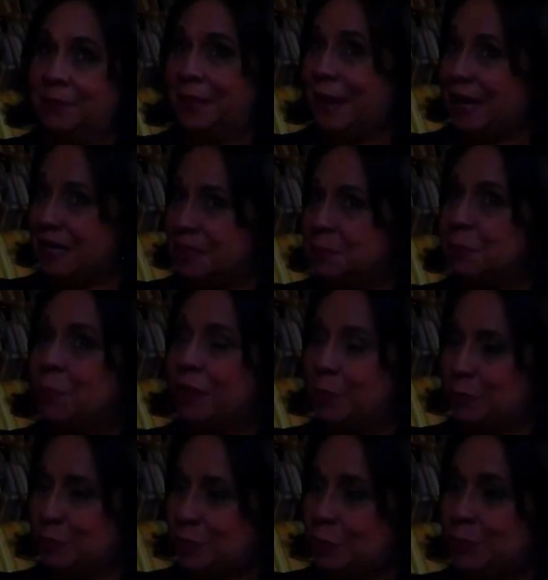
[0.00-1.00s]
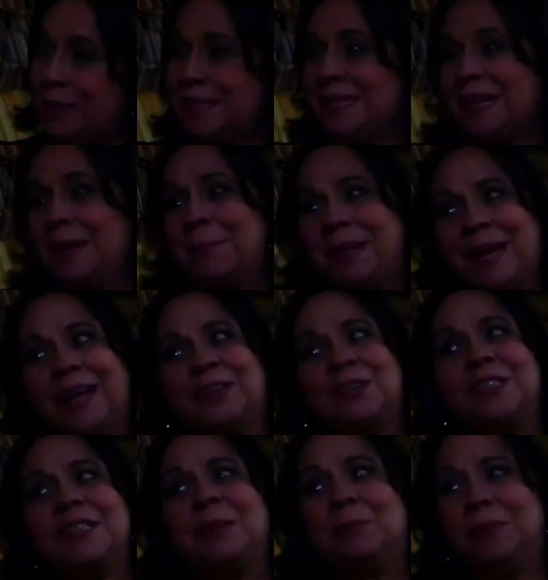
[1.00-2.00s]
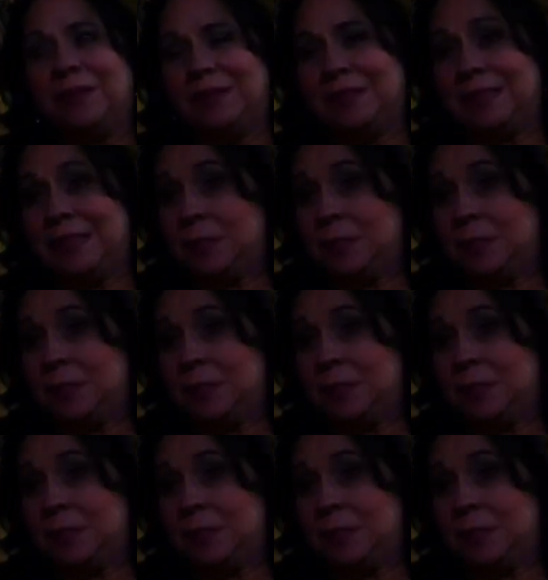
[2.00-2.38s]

They asked me what I was doing. I said, "I'm an actress." I